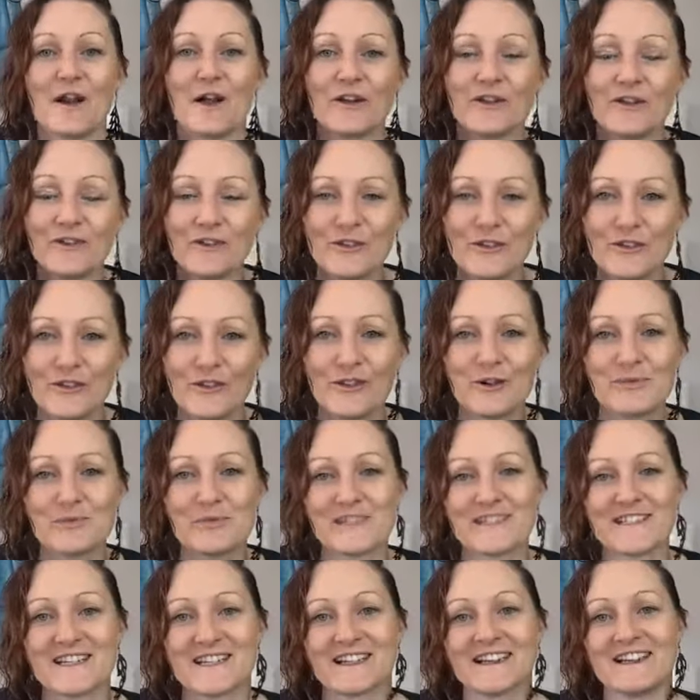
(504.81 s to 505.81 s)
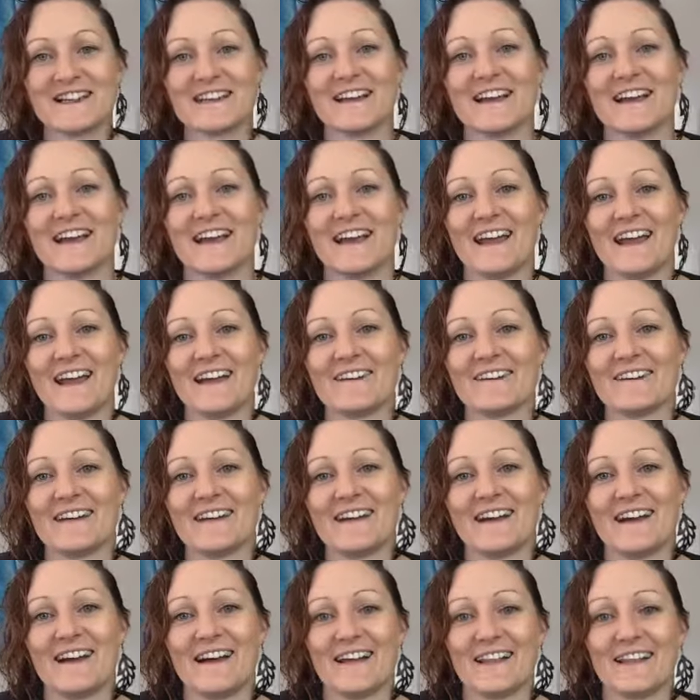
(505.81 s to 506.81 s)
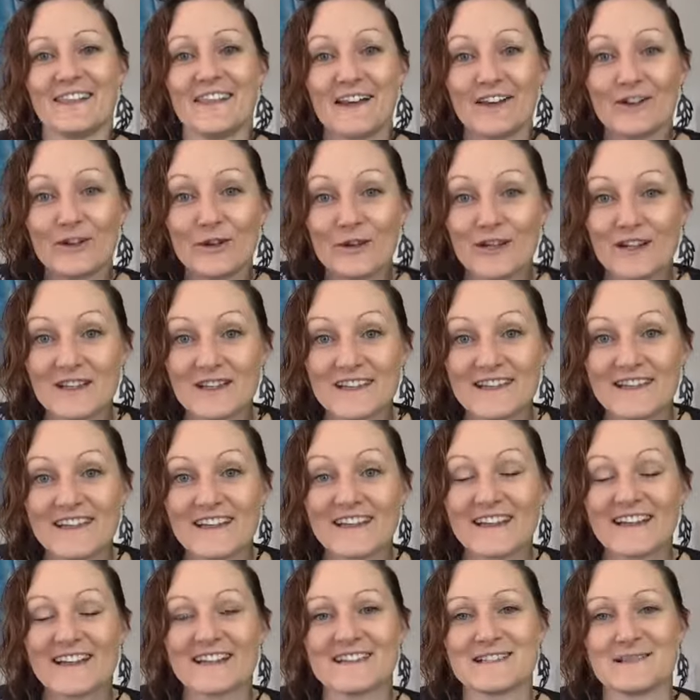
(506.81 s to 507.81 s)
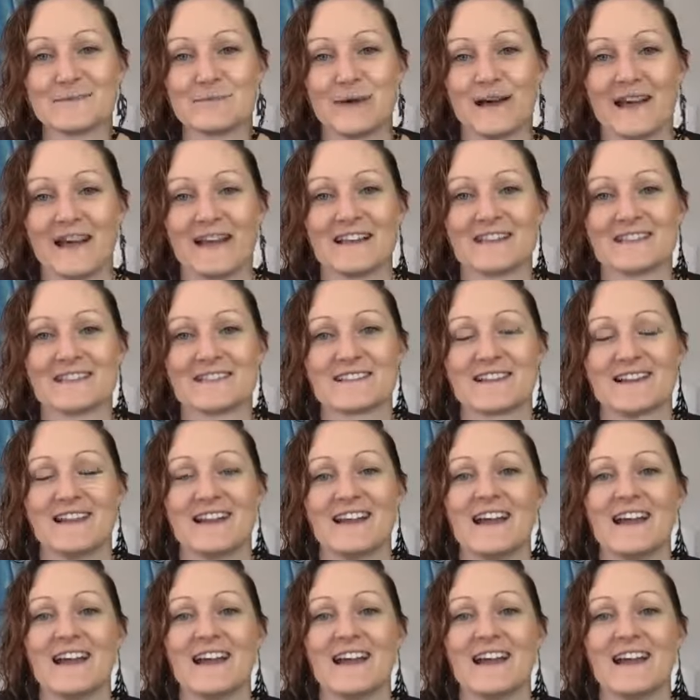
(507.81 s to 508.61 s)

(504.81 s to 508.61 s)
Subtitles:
your particular area that your clinic is based,